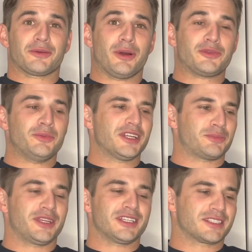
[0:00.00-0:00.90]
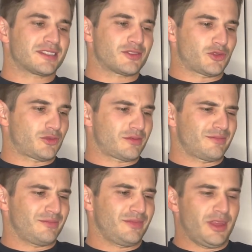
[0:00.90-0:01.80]
them up too much because
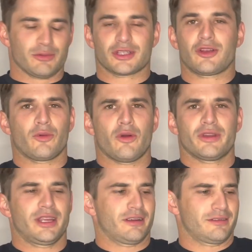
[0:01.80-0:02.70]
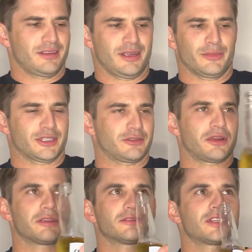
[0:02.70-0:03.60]
there was a corona here and look how much I
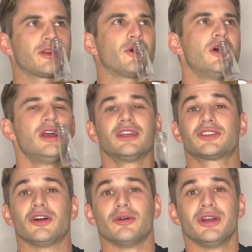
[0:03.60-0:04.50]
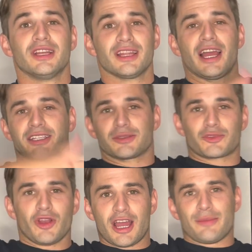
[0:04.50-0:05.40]
drank. It was terrible. So, like,
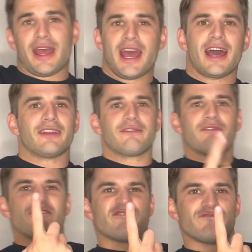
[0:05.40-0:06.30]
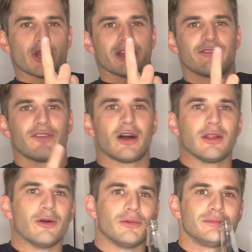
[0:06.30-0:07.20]
subscribe, add, fucking
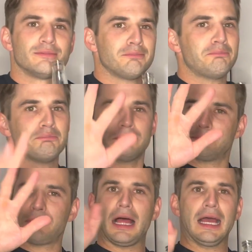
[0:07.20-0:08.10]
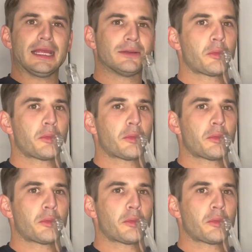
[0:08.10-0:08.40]
follow. Bye.